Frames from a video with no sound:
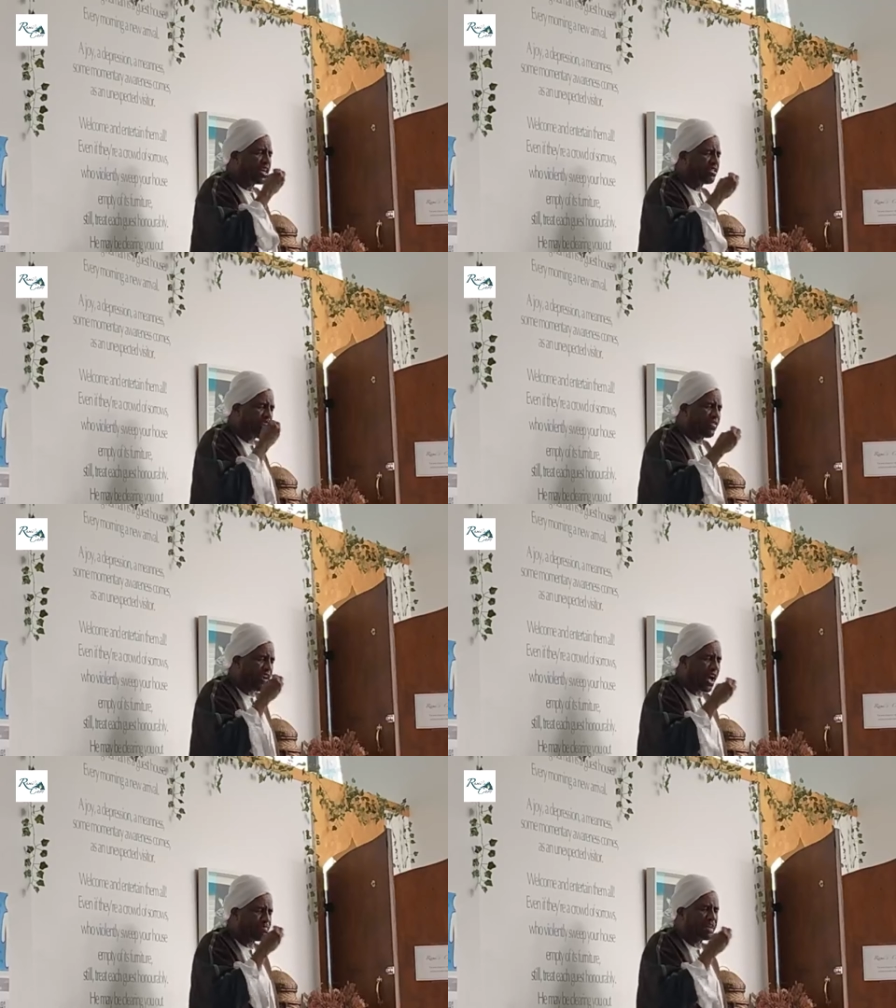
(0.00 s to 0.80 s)
his
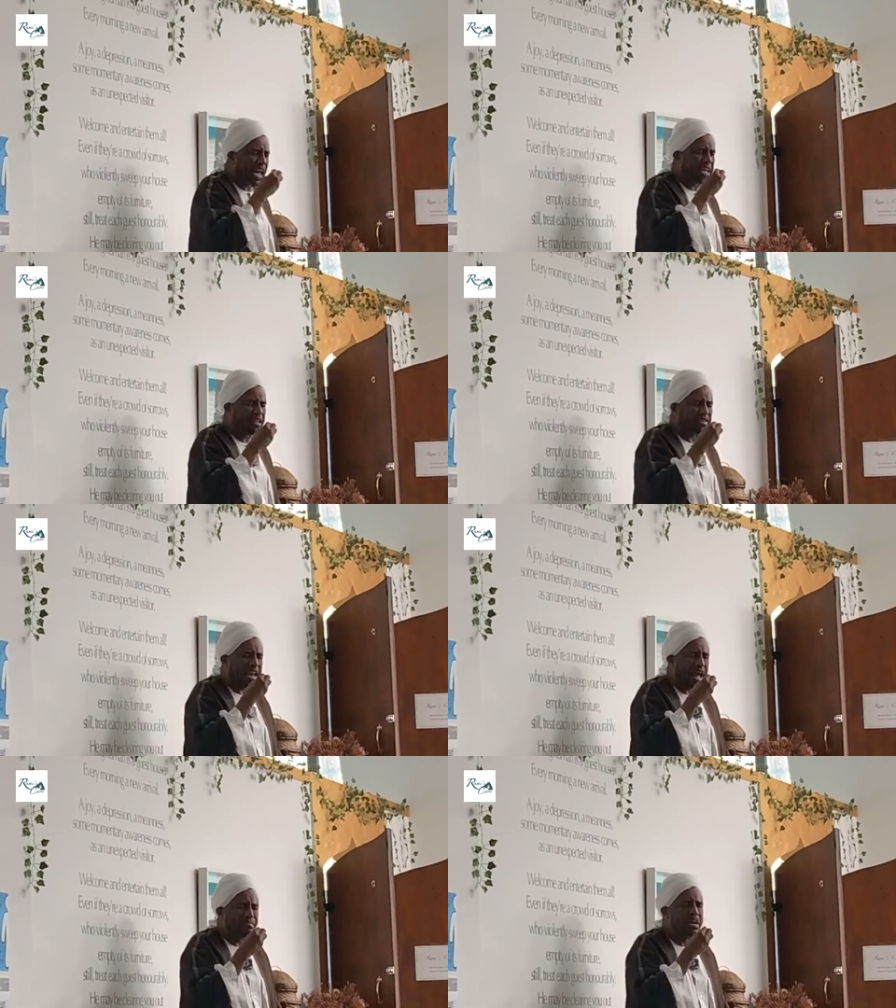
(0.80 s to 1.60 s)
liver, Hamza alayhi
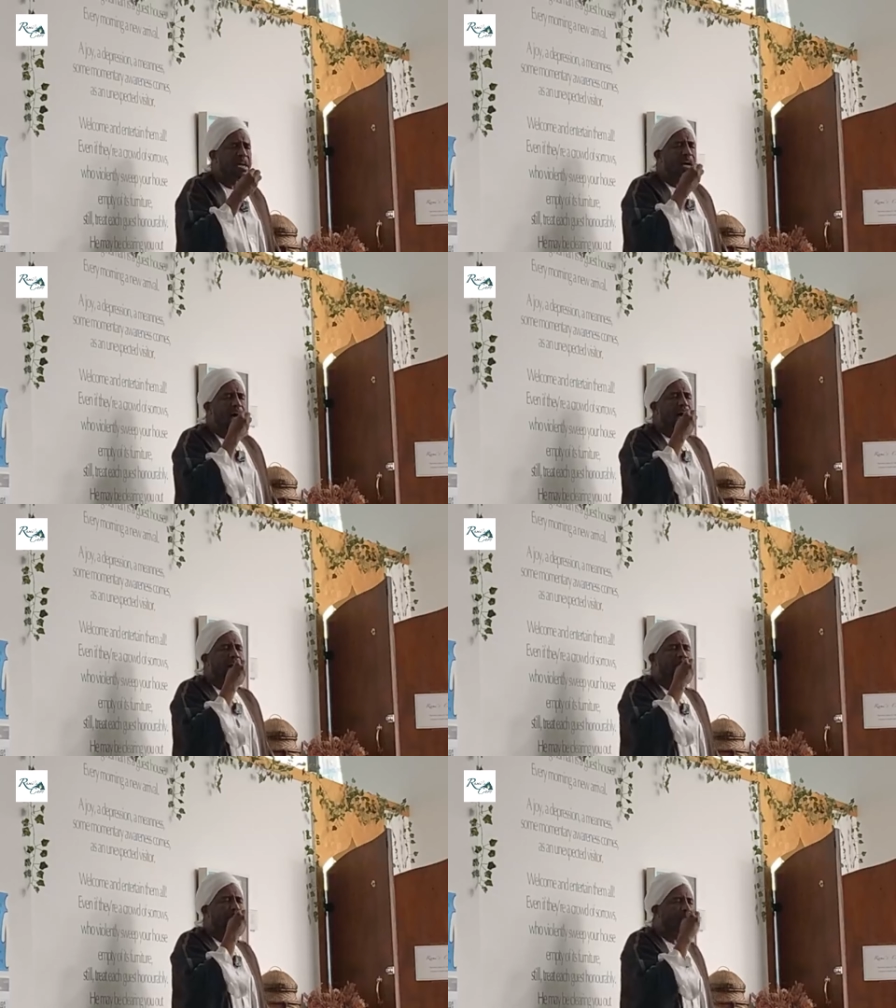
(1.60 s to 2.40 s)
salam,
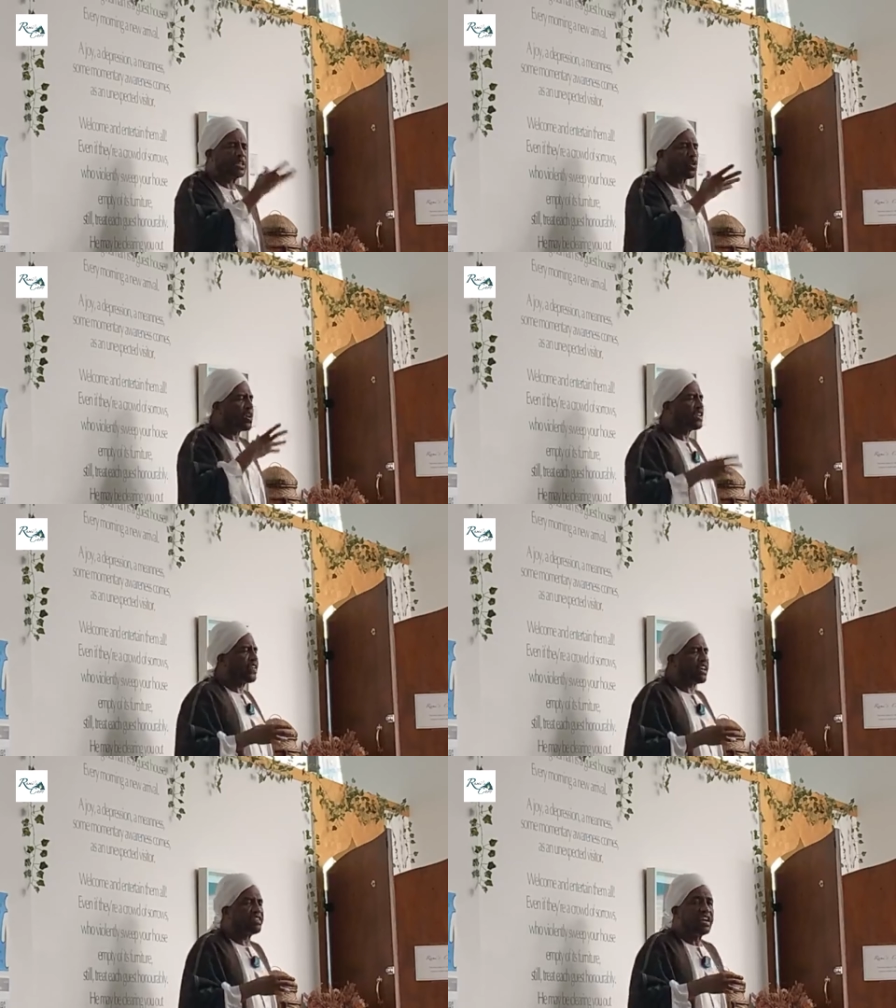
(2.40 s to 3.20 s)
and spit it on his
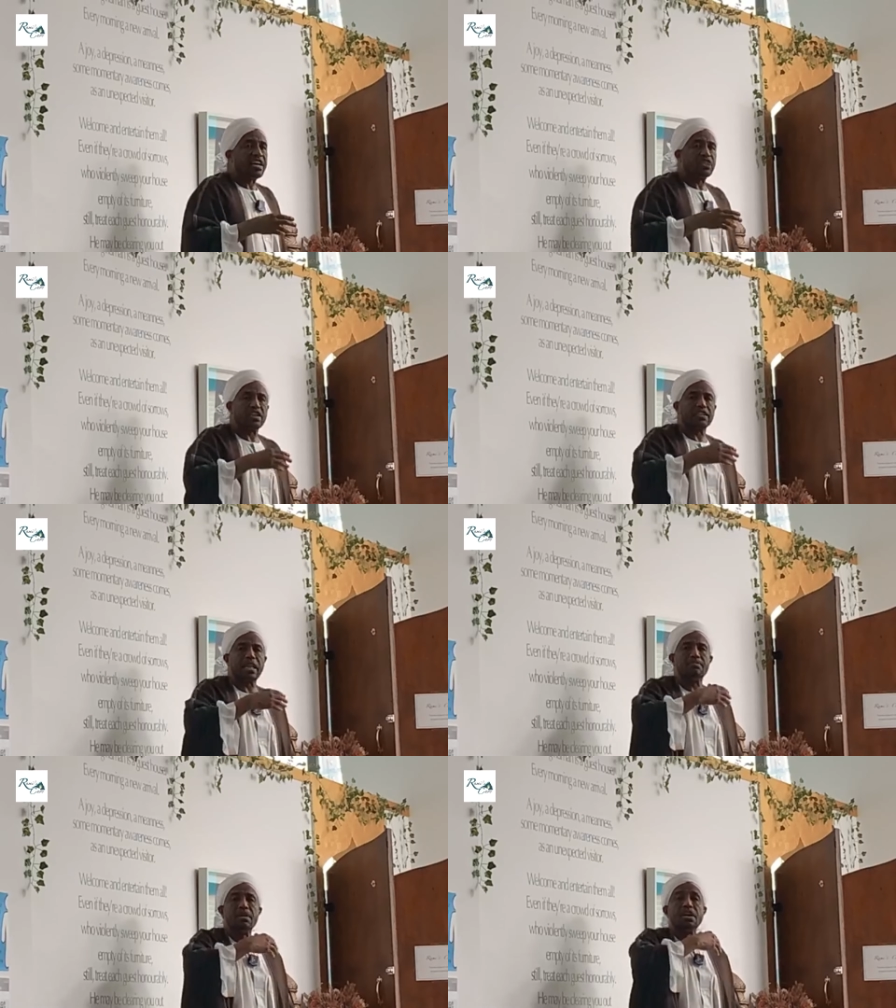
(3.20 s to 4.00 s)
face,
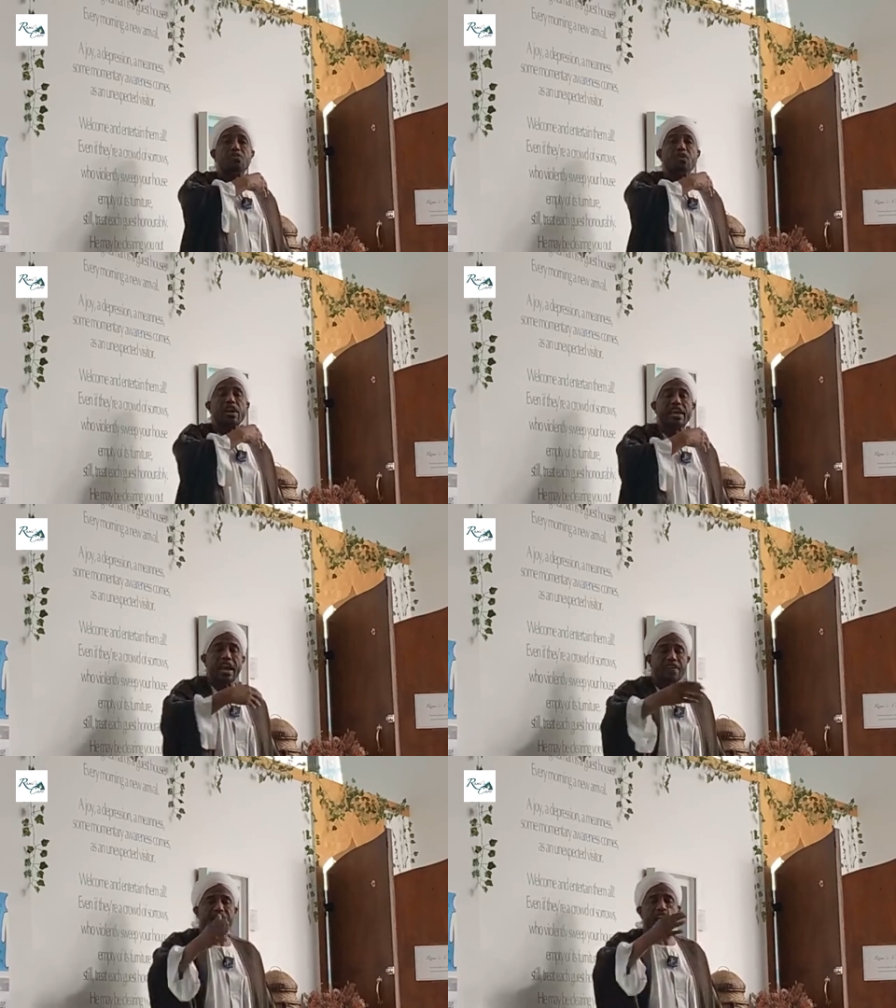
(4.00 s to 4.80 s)
Rasulullah
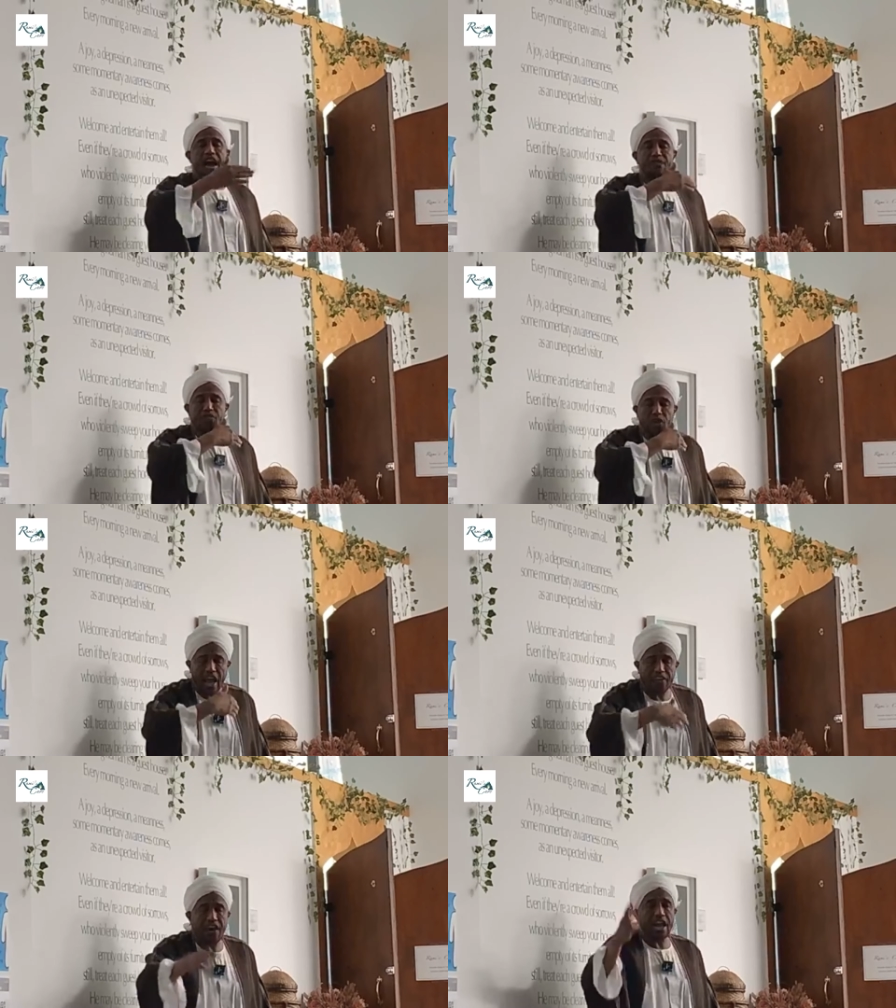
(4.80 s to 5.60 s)
forgave her and
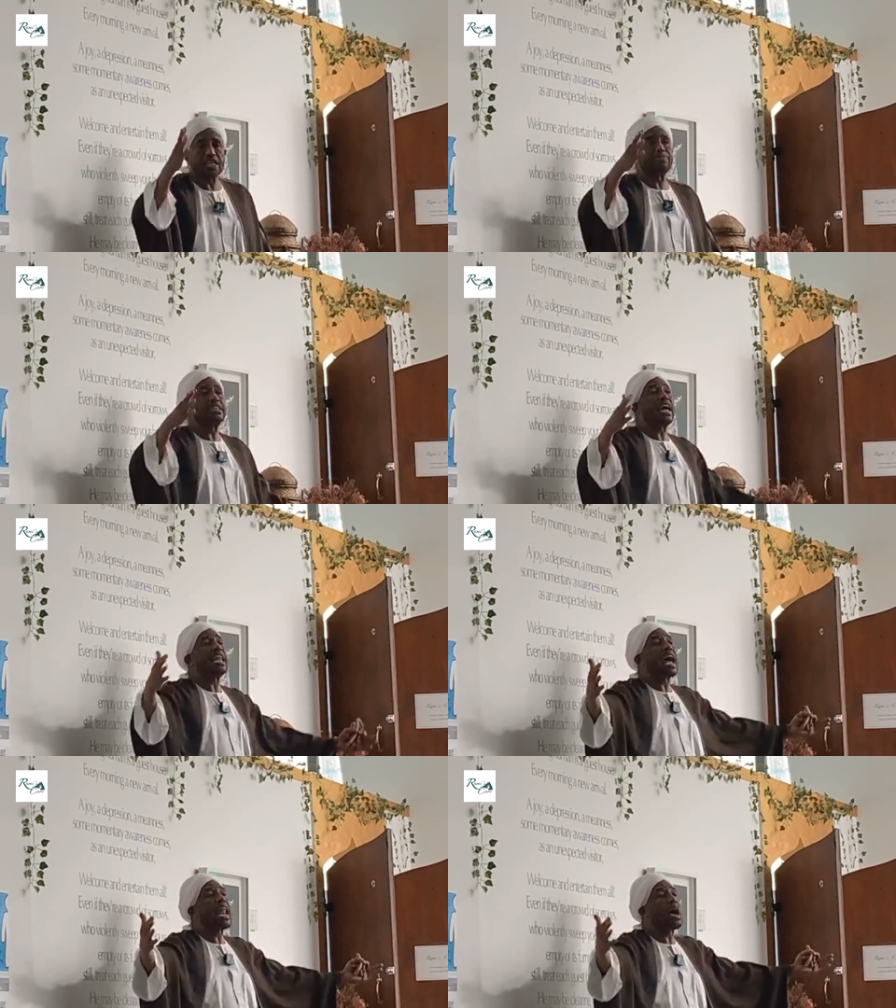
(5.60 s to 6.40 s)
forgave her husband
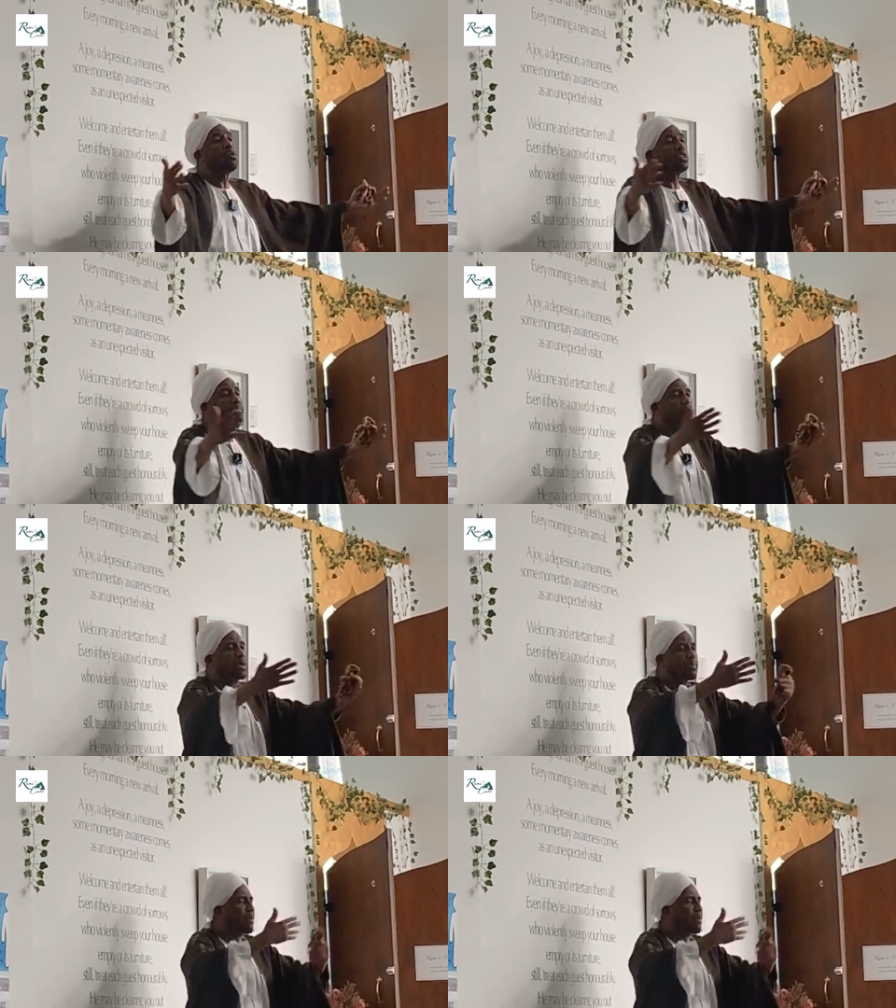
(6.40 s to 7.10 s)
and allowed them to be a